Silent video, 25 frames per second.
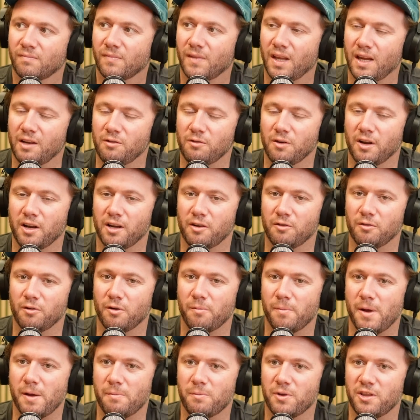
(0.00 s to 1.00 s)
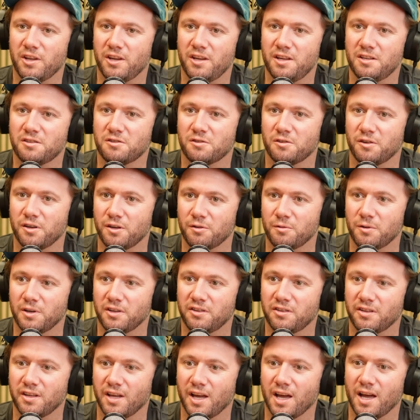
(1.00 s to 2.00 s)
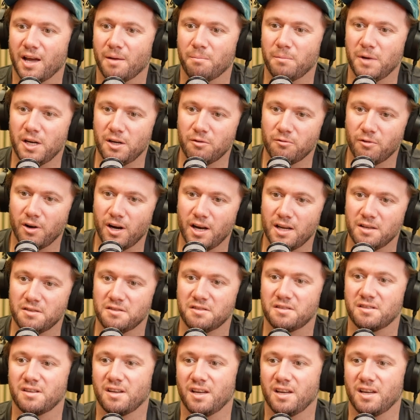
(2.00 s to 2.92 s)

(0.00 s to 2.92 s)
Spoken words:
And remember the history with MinRes